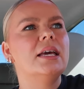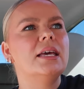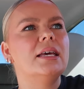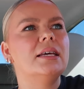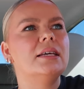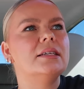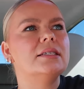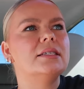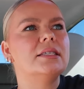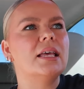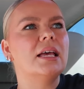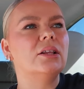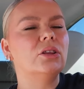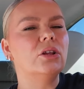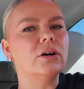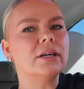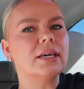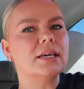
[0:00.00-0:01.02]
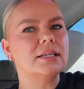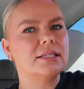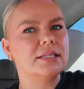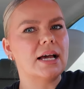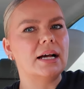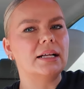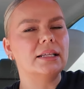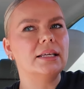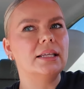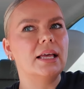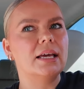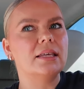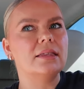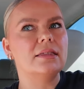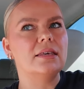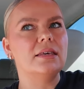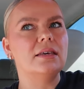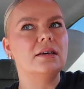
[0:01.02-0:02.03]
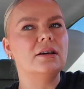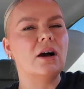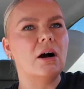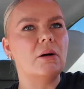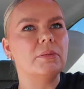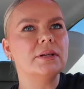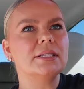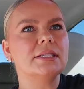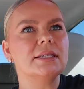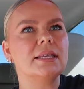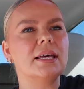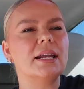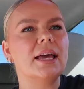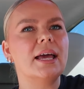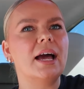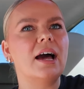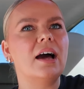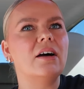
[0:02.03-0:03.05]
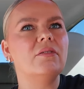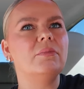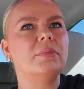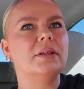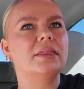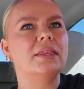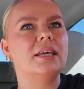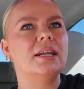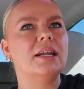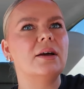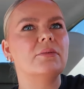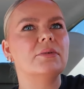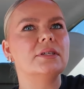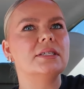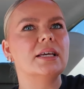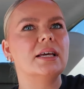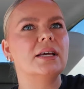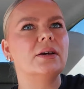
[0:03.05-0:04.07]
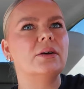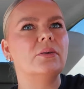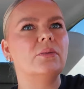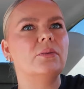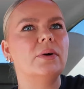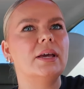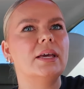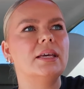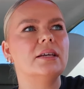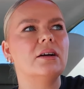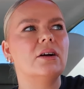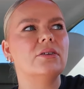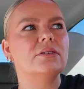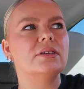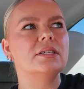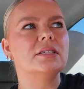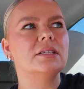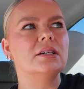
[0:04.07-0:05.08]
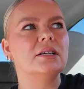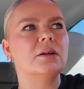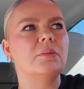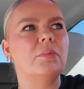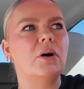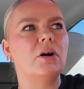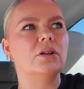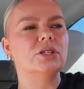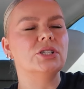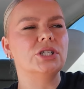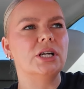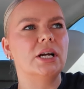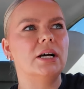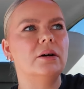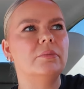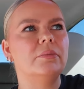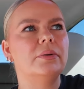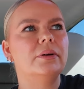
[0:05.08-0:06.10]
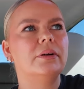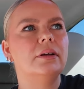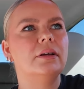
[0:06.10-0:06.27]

Is they look exactly like the goblets that I have, but then I was like, wait, are these gonna polish up